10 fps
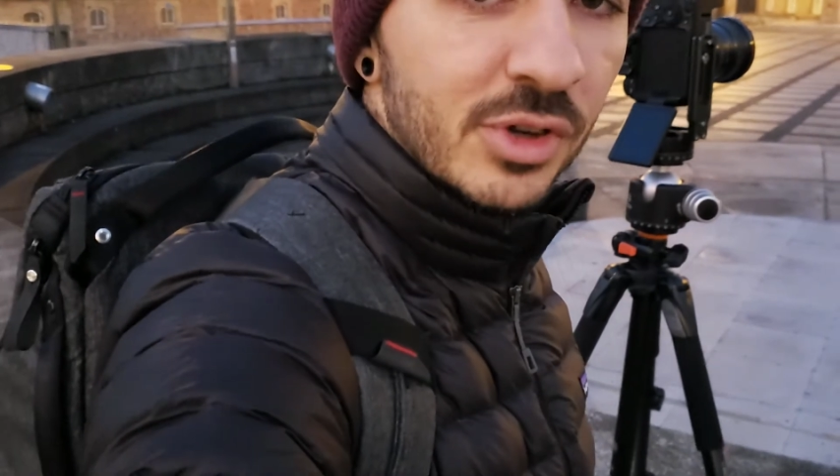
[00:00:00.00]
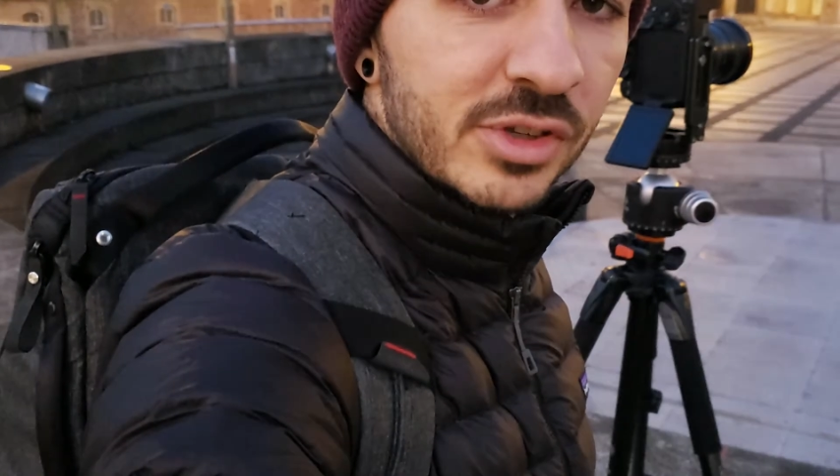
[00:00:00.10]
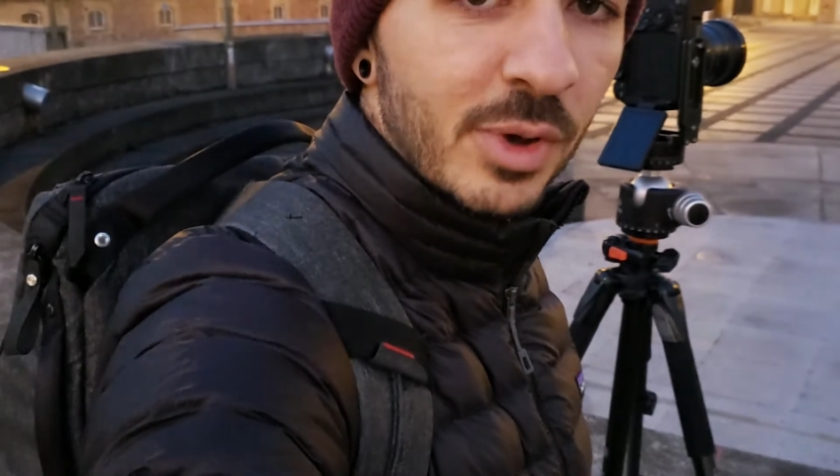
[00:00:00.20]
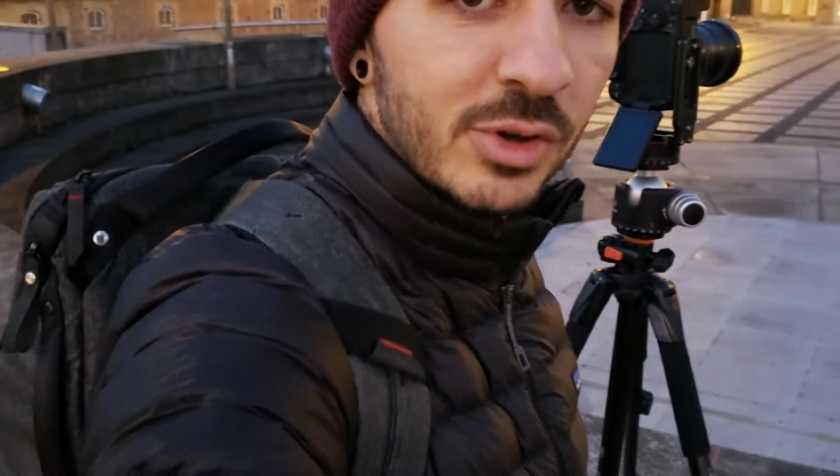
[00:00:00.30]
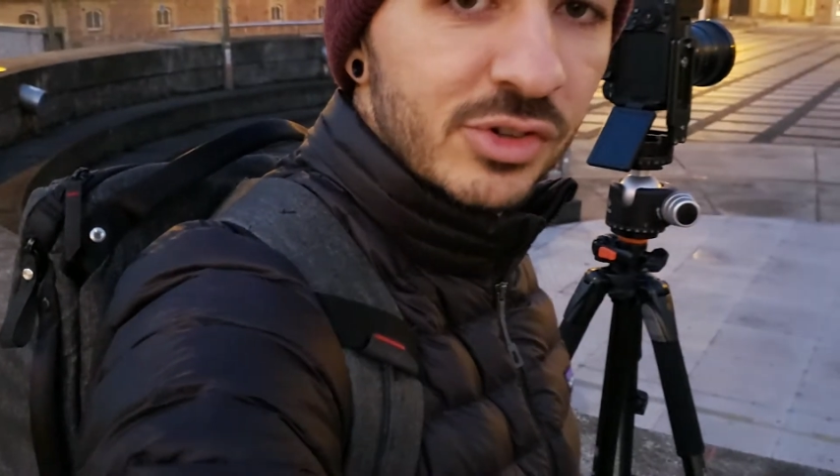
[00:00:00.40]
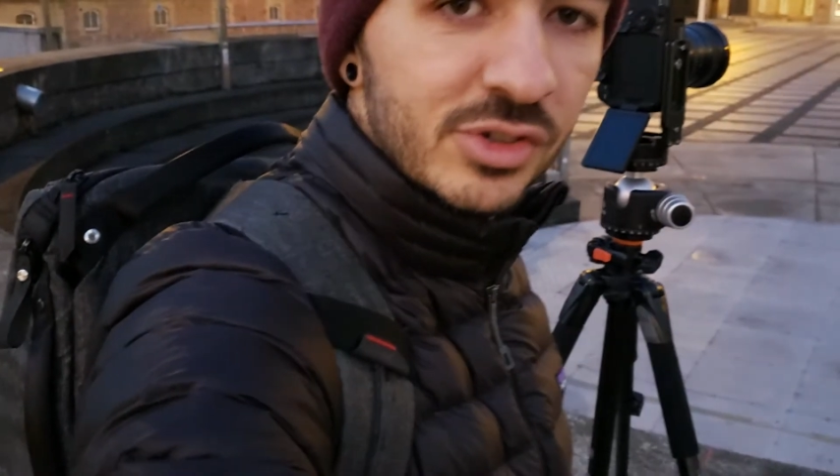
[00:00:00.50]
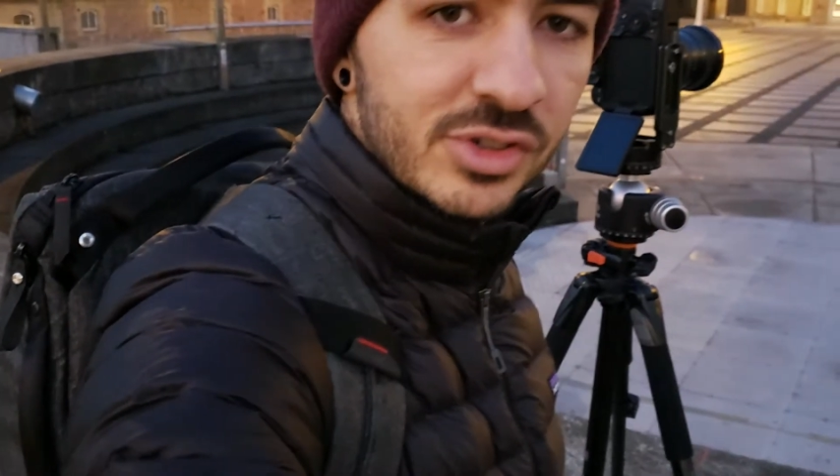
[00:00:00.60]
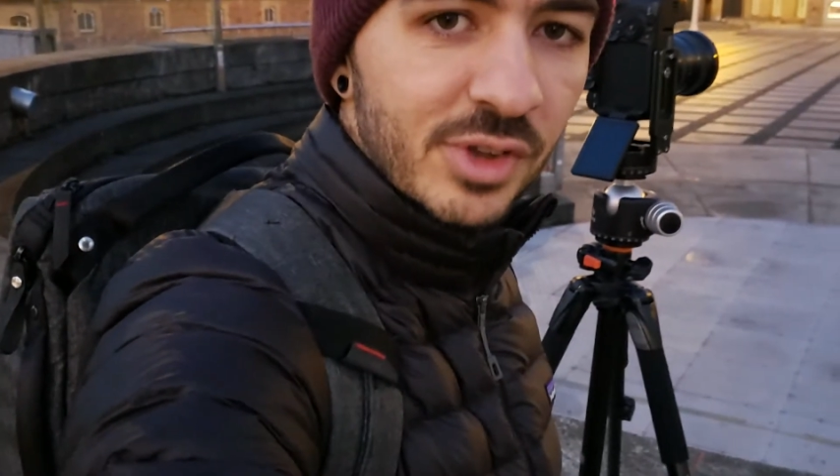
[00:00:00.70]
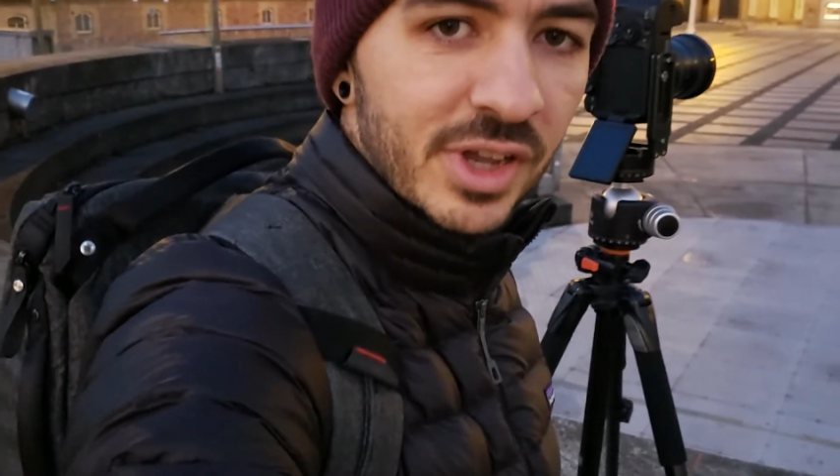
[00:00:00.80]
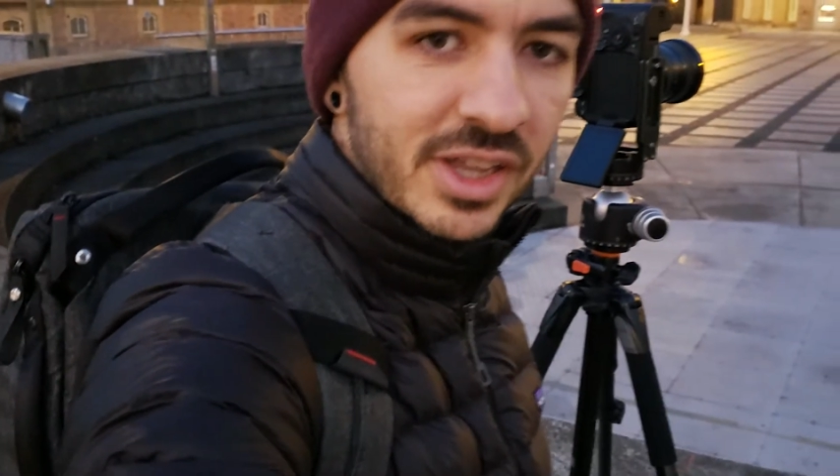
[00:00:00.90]
exposures
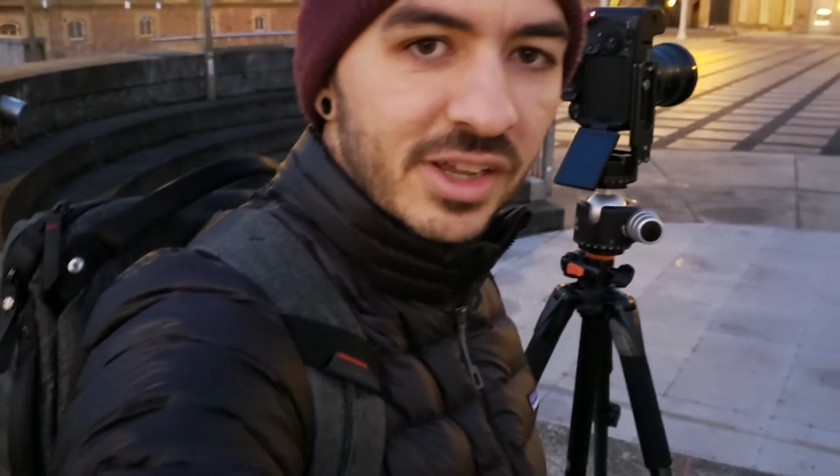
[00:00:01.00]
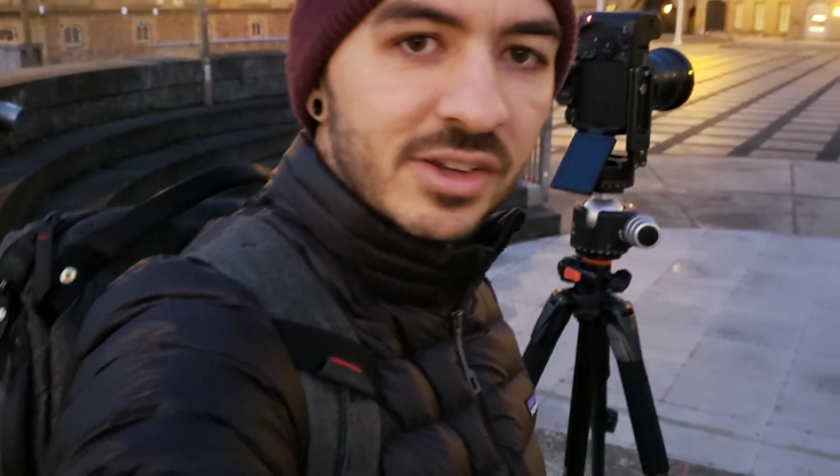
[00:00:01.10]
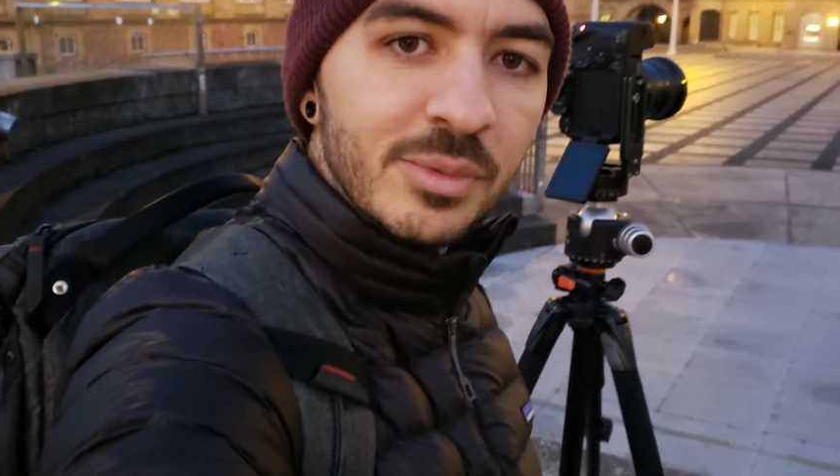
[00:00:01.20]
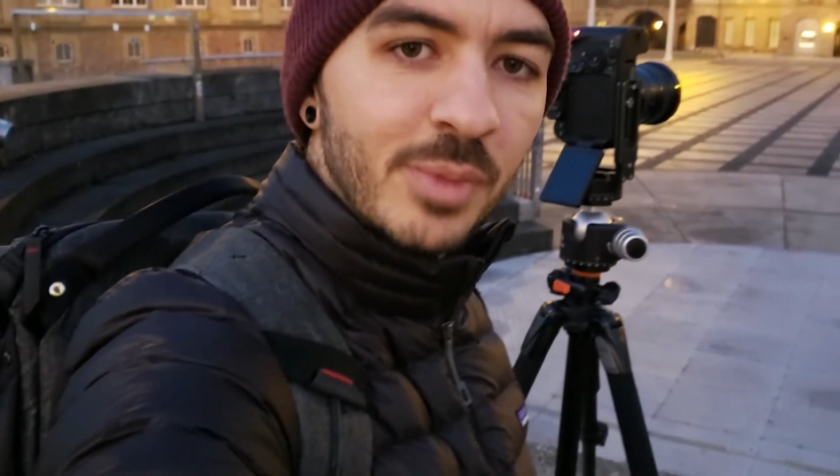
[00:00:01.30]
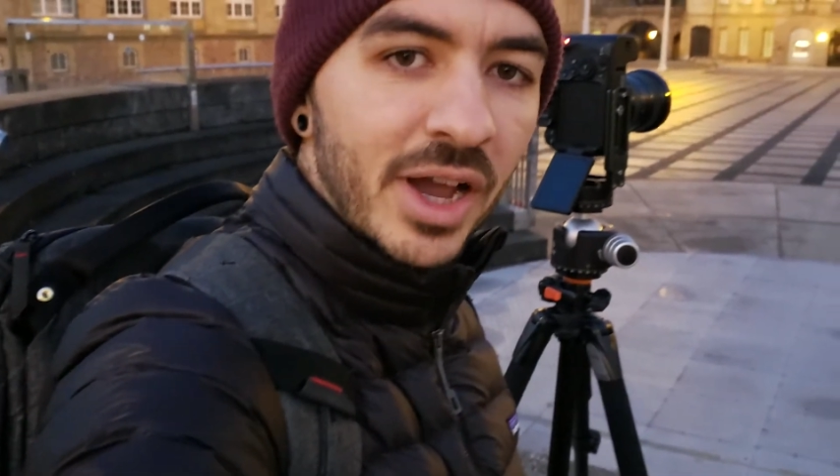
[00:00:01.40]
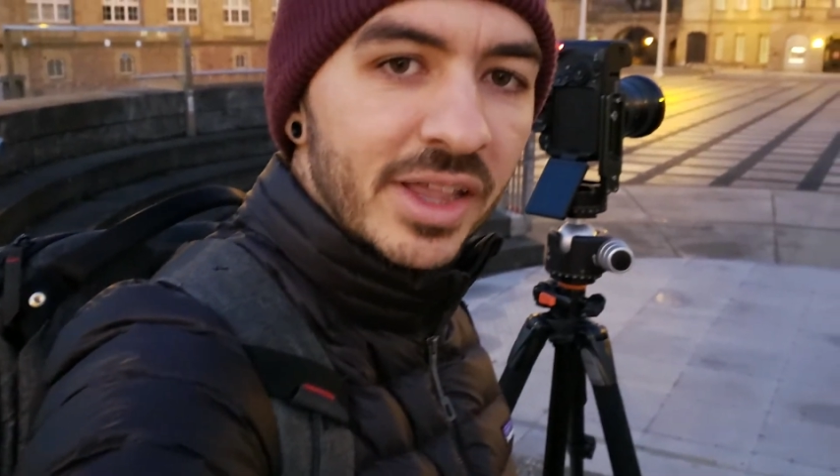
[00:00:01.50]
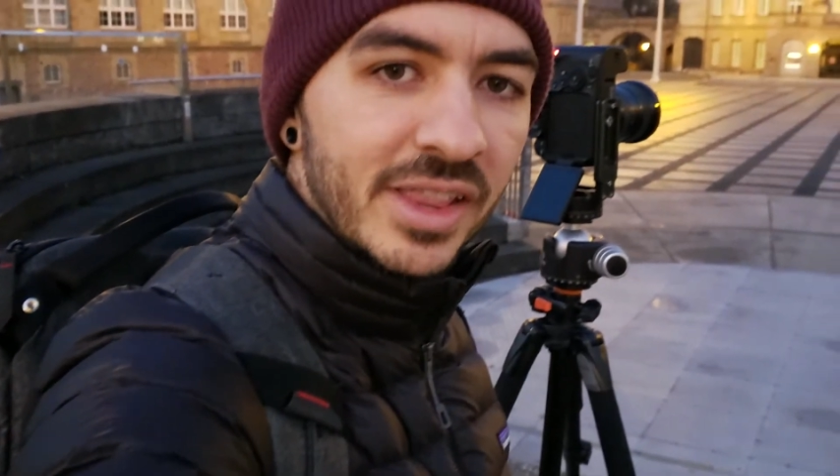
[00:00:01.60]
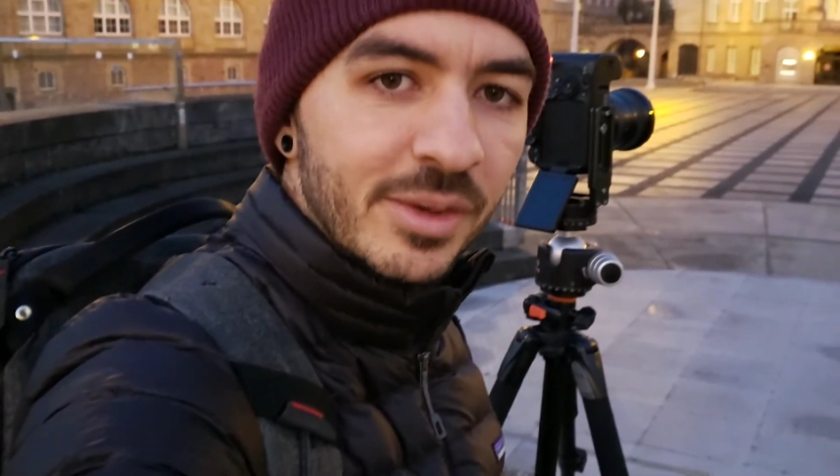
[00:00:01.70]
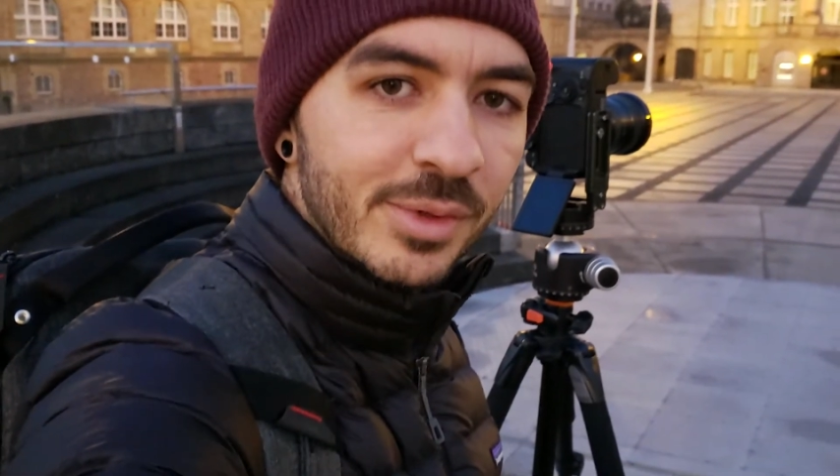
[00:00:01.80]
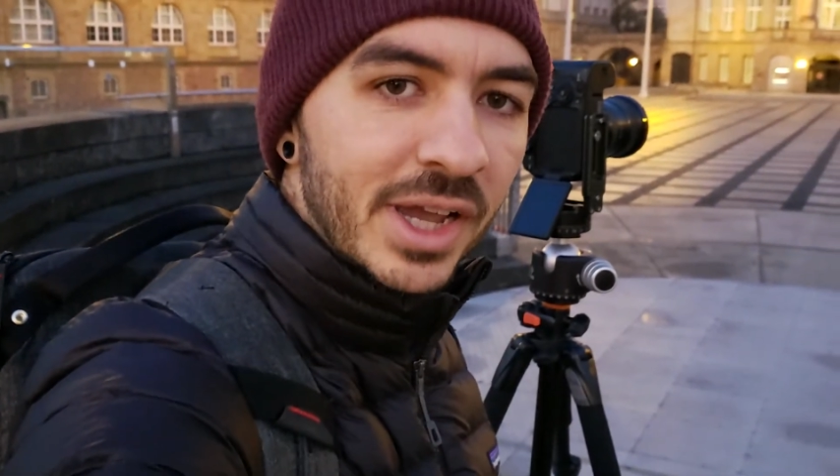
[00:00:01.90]
so I can combine
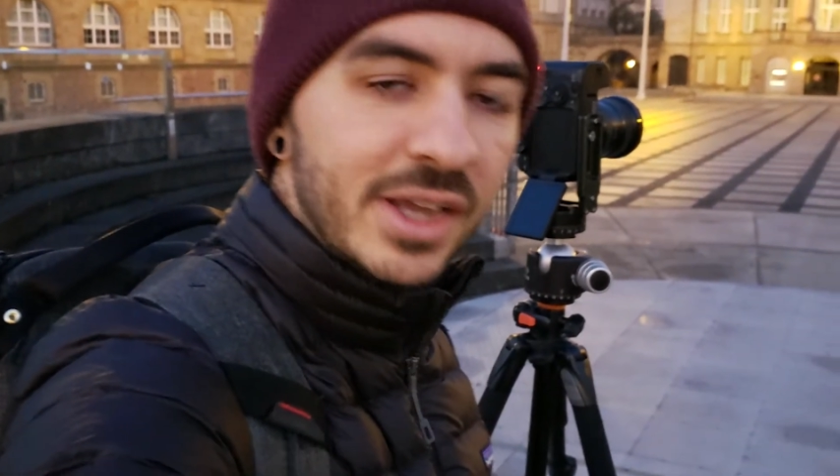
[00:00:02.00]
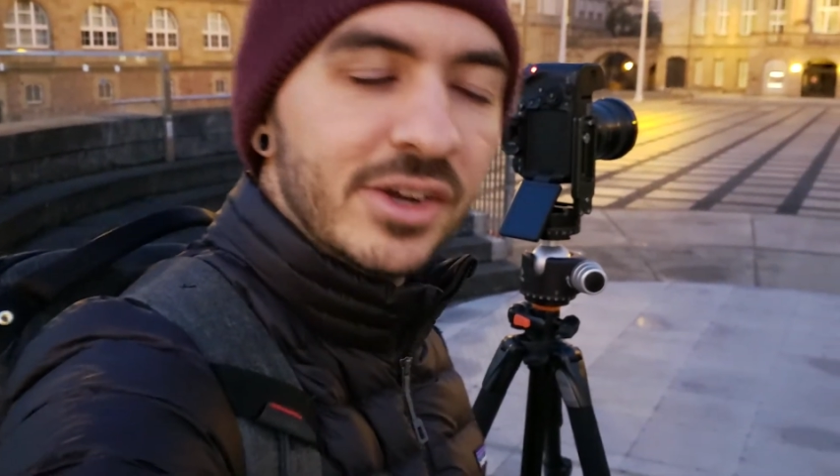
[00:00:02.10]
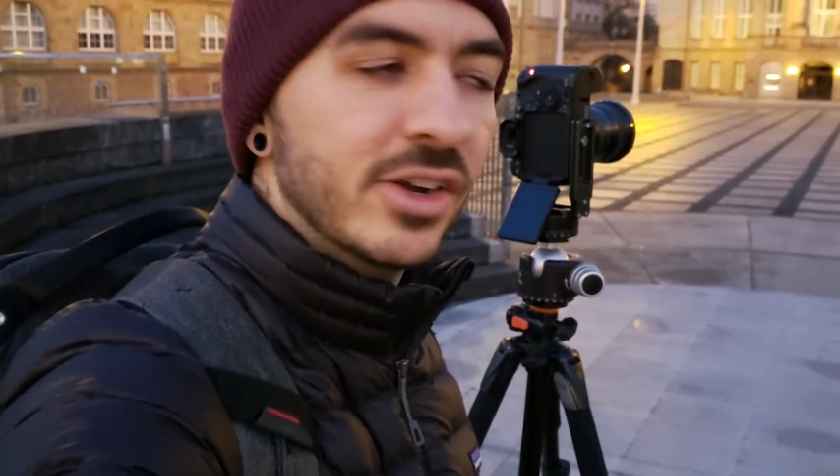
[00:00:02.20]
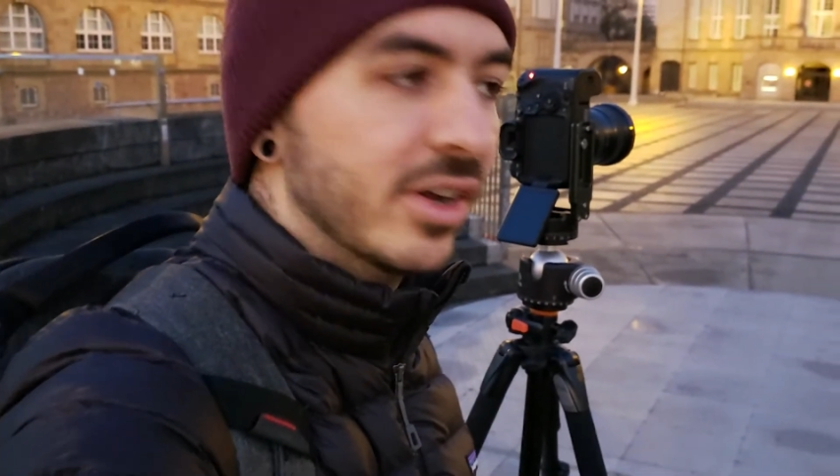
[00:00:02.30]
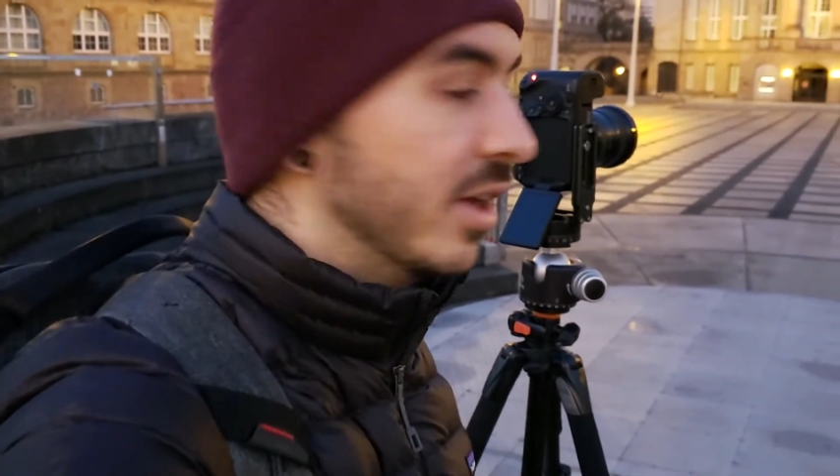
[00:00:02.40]
them later,